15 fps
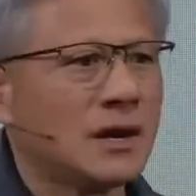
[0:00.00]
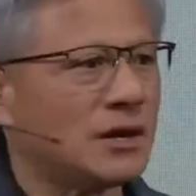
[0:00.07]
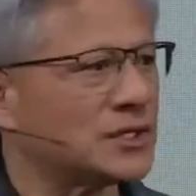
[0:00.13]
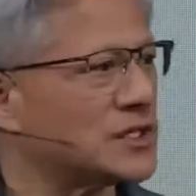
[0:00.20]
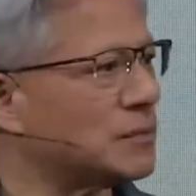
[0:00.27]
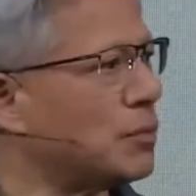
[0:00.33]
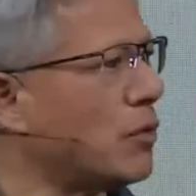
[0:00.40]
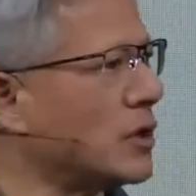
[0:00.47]
are
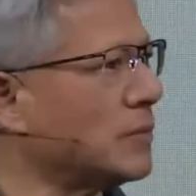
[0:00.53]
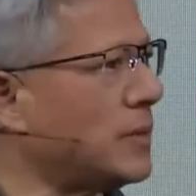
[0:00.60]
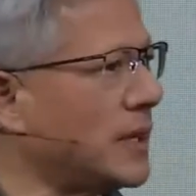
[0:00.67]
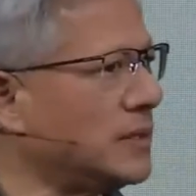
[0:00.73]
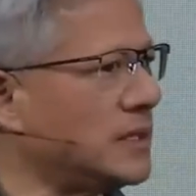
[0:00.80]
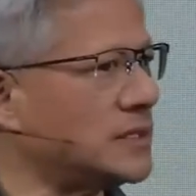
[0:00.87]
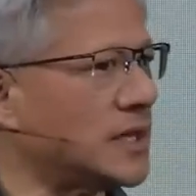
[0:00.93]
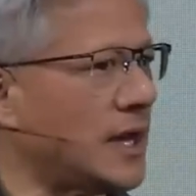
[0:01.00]
supported by
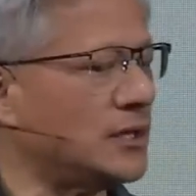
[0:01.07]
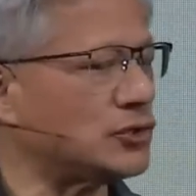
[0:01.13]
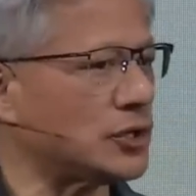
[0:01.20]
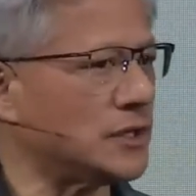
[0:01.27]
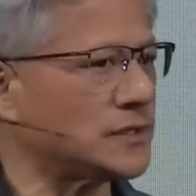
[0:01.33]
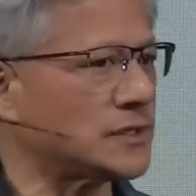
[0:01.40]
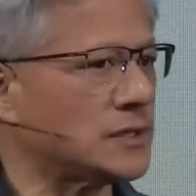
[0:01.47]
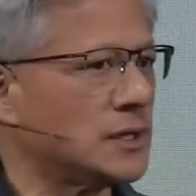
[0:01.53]
these
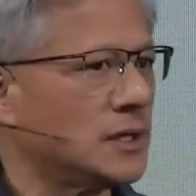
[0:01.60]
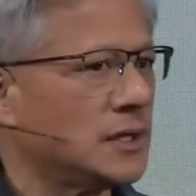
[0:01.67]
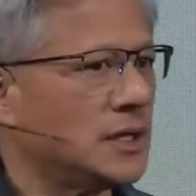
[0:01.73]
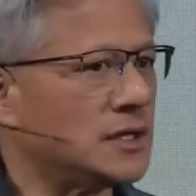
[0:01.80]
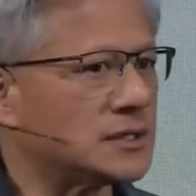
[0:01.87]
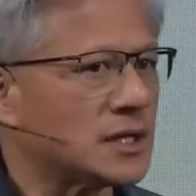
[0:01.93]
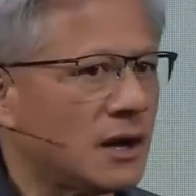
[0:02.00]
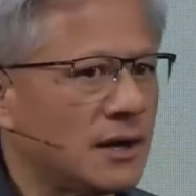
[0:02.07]
agents
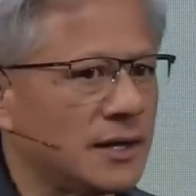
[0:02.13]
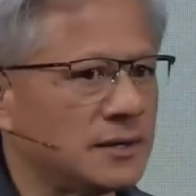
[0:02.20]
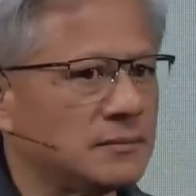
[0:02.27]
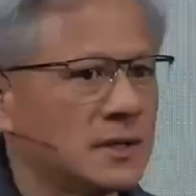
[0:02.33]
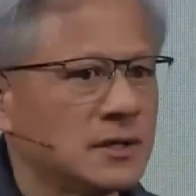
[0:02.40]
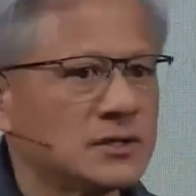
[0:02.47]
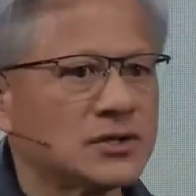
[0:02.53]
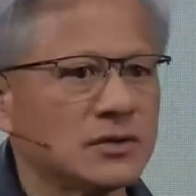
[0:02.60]
in time
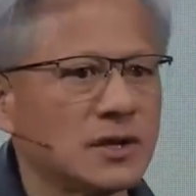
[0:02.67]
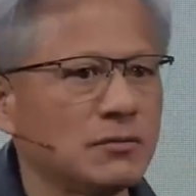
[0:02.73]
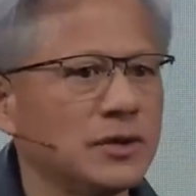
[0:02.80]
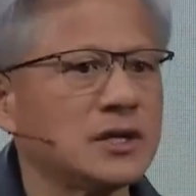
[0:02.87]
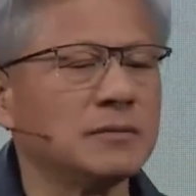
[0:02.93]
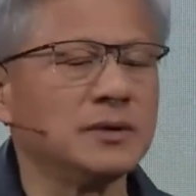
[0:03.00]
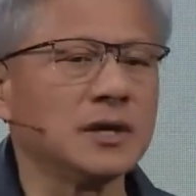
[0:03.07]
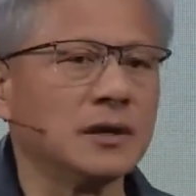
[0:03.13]
so that
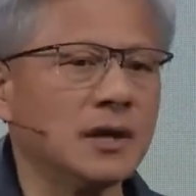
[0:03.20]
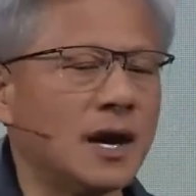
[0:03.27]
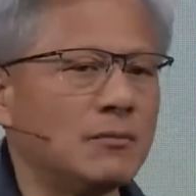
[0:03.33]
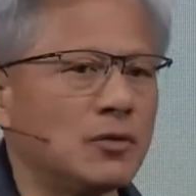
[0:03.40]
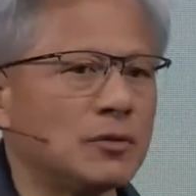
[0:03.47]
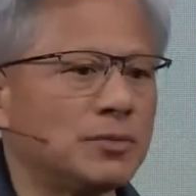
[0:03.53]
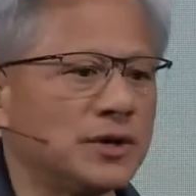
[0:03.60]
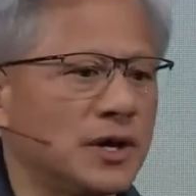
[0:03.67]
we could be a lot
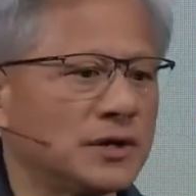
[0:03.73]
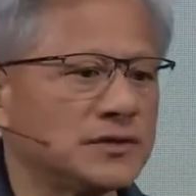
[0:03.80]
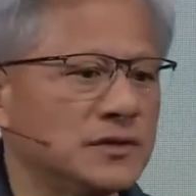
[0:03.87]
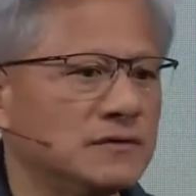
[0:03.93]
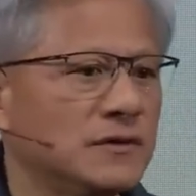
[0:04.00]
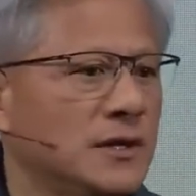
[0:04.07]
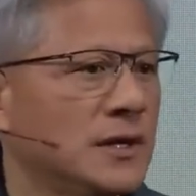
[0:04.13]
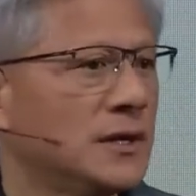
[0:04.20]
more
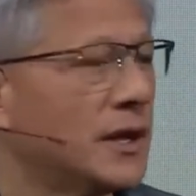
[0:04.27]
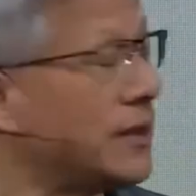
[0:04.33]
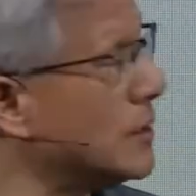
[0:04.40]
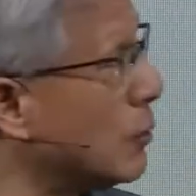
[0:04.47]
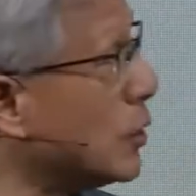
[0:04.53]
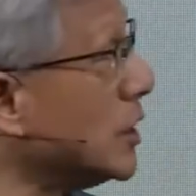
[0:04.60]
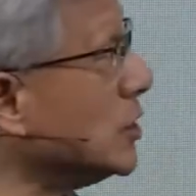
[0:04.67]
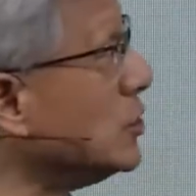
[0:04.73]
productive. And
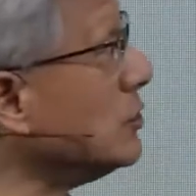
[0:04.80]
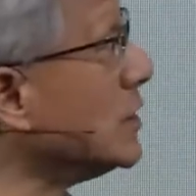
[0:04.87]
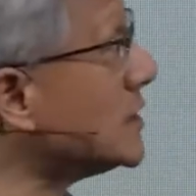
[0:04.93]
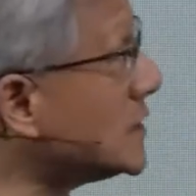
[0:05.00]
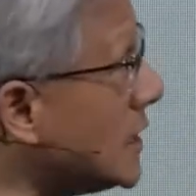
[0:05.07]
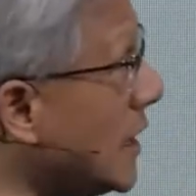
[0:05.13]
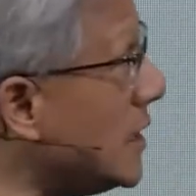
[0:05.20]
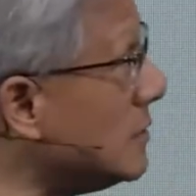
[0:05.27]
then we're going to do the
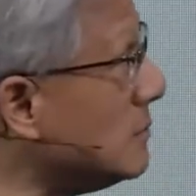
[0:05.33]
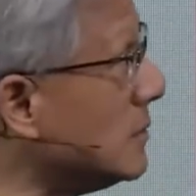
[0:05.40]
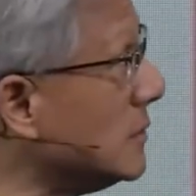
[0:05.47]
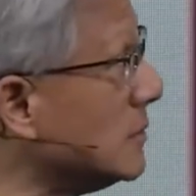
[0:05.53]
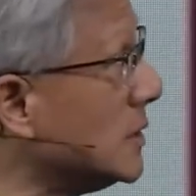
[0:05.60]
same,